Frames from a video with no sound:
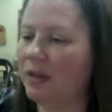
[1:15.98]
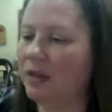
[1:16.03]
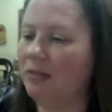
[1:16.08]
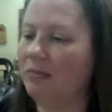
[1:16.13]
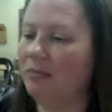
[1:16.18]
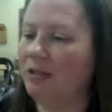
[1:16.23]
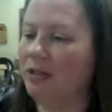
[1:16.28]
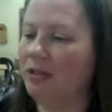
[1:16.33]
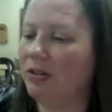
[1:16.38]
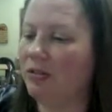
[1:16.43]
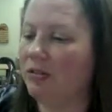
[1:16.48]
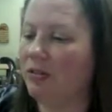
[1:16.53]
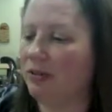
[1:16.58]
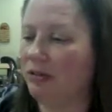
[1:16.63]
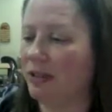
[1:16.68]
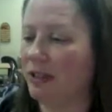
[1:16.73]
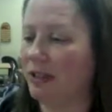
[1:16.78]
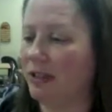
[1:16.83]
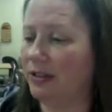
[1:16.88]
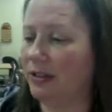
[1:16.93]
Mr.
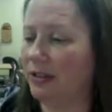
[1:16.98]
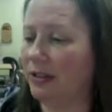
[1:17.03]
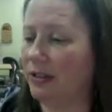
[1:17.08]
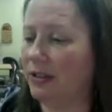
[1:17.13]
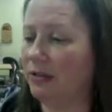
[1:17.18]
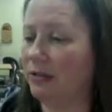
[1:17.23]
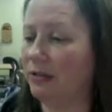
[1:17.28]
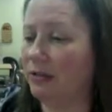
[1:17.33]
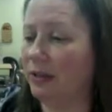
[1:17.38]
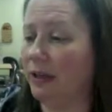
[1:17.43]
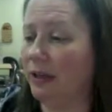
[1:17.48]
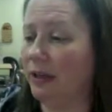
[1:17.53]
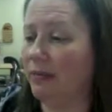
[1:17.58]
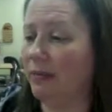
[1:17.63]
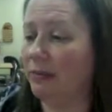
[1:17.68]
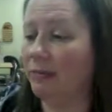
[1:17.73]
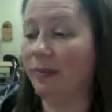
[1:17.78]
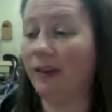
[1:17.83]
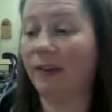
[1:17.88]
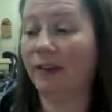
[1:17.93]
Flores looked at Julio.
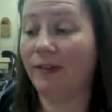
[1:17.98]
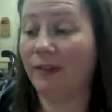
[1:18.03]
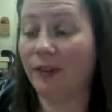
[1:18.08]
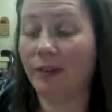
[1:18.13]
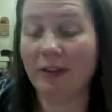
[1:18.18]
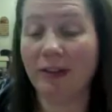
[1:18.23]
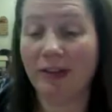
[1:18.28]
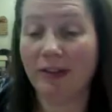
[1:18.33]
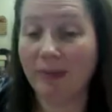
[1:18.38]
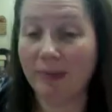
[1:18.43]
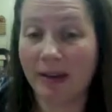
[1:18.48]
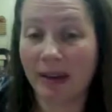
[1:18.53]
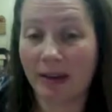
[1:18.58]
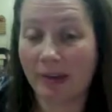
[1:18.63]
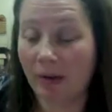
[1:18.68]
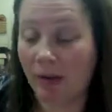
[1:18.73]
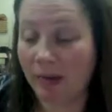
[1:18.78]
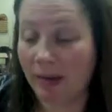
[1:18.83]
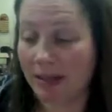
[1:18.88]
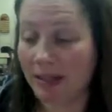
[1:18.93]
"If you give me a
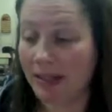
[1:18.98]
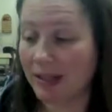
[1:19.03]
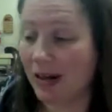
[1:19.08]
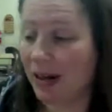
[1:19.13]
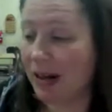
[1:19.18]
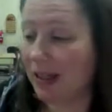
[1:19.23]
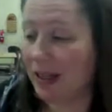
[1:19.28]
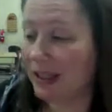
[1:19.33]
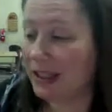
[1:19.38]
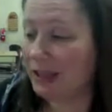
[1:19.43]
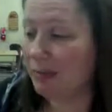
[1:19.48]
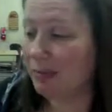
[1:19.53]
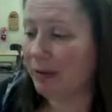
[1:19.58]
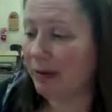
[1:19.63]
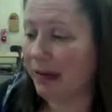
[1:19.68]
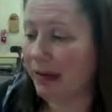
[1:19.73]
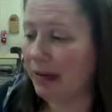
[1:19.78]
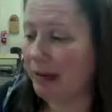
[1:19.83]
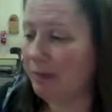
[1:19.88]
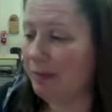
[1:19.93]
moment, I'll
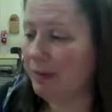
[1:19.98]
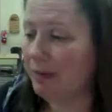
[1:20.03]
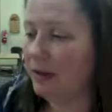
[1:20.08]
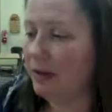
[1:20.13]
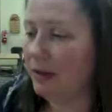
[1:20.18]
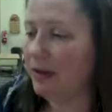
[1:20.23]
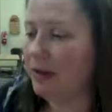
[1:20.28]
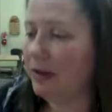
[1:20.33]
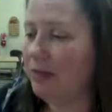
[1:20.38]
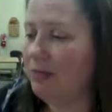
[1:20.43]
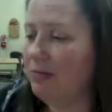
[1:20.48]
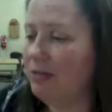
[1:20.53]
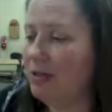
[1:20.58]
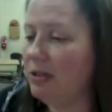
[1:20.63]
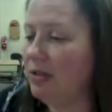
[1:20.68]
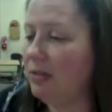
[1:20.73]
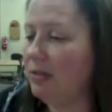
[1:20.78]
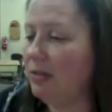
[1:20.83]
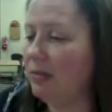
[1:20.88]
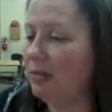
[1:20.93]
explain.
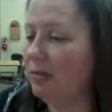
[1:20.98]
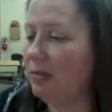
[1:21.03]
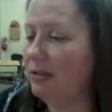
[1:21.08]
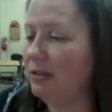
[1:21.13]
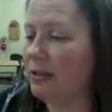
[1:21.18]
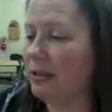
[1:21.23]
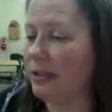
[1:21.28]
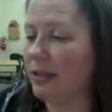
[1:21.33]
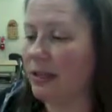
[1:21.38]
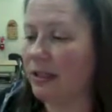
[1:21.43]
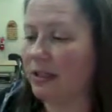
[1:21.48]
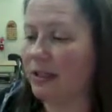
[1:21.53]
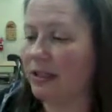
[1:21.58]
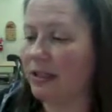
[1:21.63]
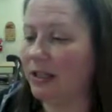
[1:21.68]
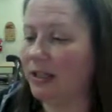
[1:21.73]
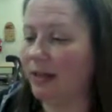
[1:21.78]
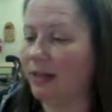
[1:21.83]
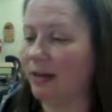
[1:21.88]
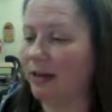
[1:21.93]
Mr. Herbertson is
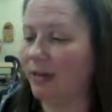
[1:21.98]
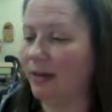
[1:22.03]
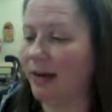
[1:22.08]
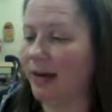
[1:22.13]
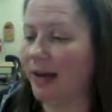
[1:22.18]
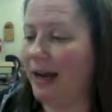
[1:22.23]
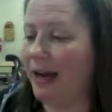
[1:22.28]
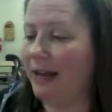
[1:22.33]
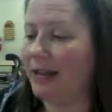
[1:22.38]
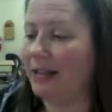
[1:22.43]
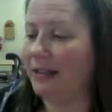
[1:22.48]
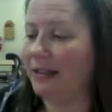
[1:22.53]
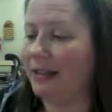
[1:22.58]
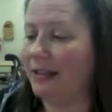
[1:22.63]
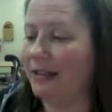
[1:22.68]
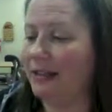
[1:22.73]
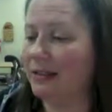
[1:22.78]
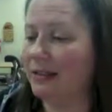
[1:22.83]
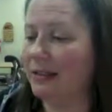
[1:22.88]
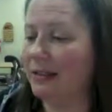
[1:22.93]
concerned about
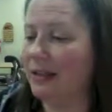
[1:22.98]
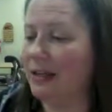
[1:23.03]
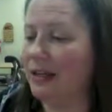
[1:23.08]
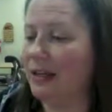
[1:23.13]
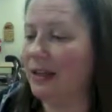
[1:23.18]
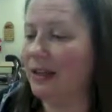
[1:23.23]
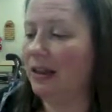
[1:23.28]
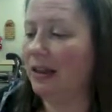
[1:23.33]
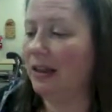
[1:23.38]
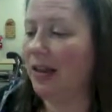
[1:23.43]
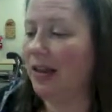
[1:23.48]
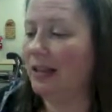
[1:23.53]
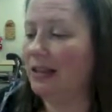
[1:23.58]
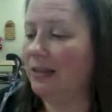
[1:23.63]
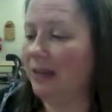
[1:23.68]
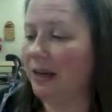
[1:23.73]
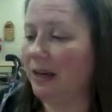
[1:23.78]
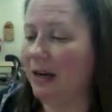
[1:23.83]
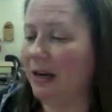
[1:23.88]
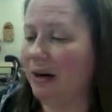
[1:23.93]
accidents.
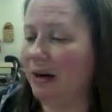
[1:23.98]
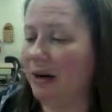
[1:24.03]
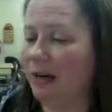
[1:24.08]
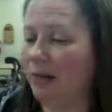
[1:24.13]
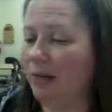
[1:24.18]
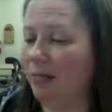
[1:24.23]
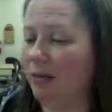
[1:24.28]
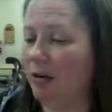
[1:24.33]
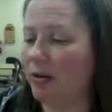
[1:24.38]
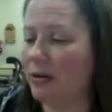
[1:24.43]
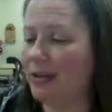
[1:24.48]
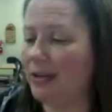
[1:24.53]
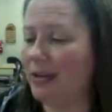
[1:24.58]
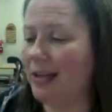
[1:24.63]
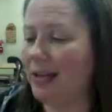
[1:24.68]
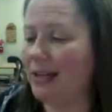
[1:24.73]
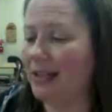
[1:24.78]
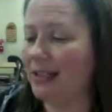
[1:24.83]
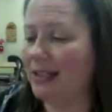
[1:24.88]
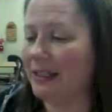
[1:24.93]
Last week, Arthur broke his
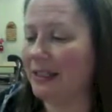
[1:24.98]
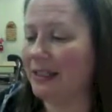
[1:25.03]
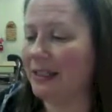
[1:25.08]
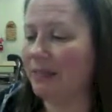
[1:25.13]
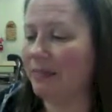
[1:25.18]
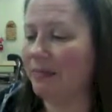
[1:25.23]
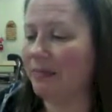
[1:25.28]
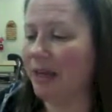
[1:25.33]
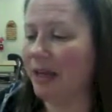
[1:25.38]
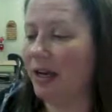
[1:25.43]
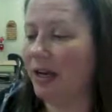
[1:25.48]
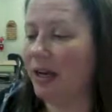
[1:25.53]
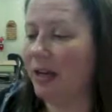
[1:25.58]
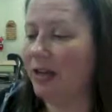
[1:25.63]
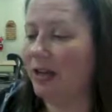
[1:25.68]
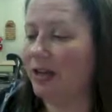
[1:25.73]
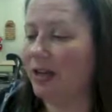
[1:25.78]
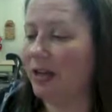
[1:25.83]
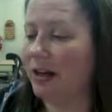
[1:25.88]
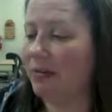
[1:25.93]
glasses.
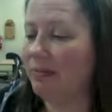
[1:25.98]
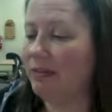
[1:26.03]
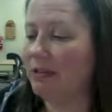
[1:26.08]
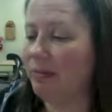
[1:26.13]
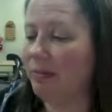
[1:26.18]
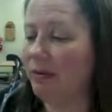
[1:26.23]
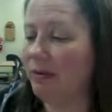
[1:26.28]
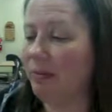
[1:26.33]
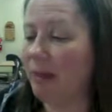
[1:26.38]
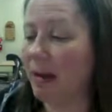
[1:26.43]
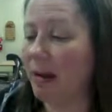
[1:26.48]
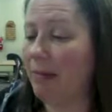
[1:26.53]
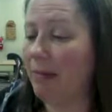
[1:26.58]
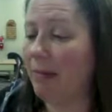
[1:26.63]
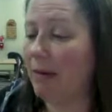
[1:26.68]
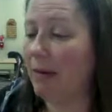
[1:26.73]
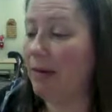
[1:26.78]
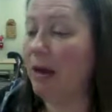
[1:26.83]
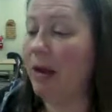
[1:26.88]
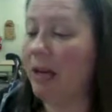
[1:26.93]
Another time, someone might
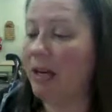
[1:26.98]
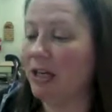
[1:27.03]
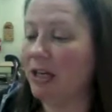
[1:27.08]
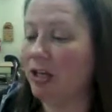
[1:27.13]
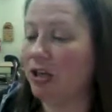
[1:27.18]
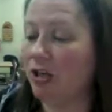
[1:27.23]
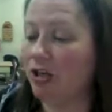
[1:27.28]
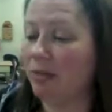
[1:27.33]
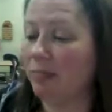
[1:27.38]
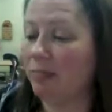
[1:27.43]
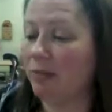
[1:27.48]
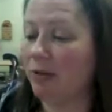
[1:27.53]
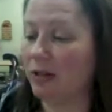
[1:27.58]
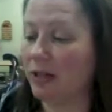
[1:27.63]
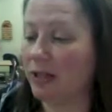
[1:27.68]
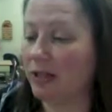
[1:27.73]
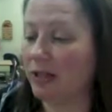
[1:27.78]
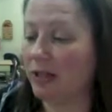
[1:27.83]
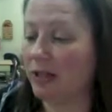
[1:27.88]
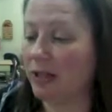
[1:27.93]
be injured more
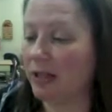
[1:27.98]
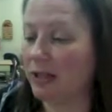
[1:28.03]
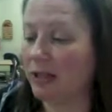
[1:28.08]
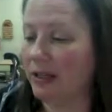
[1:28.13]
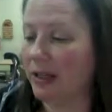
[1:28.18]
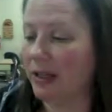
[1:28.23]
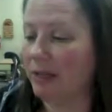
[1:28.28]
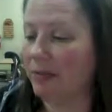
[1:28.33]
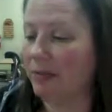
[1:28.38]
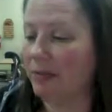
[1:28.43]
seriously."